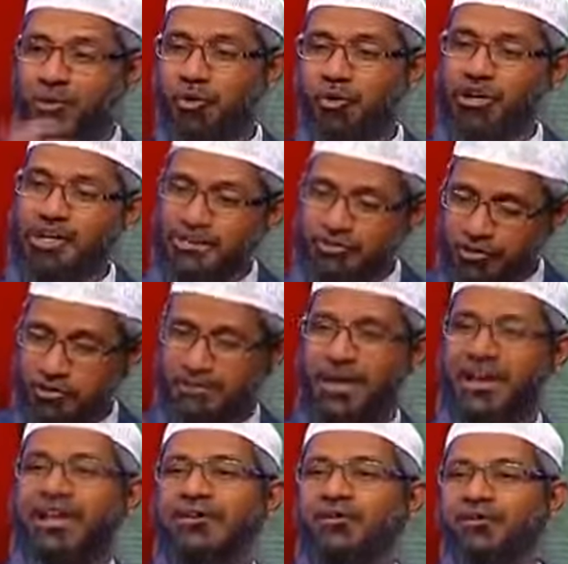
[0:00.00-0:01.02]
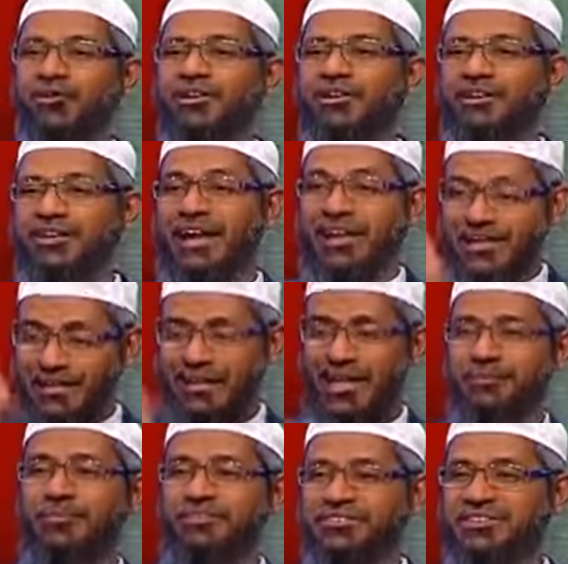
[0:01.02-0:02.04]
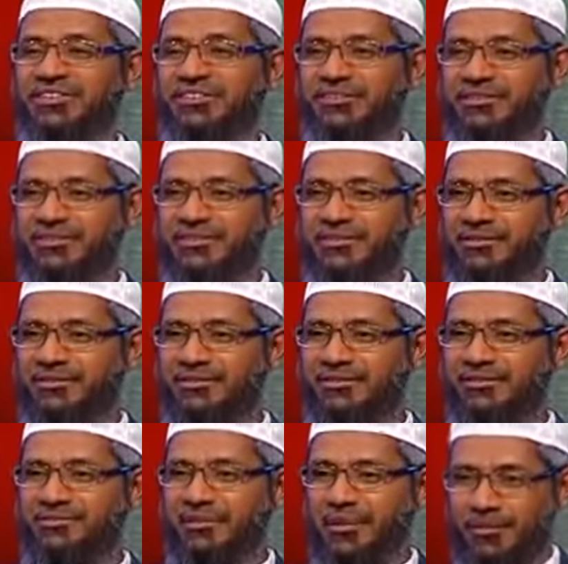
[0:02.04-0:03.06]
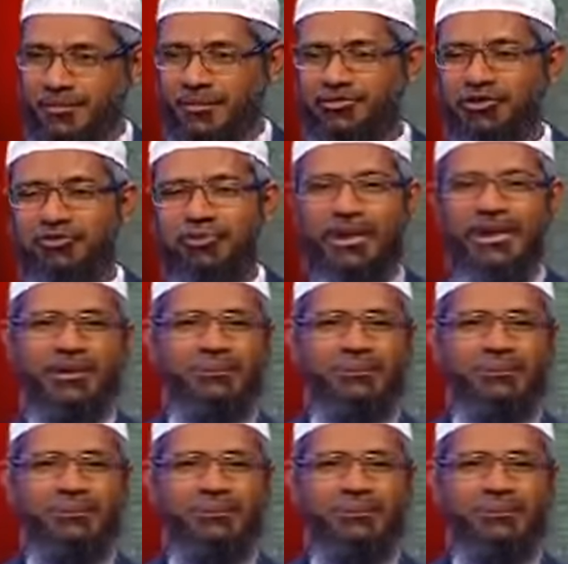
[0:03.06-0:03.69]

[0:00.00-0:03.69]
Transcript: Kokni should marry a Kokni, 99%. Maiman should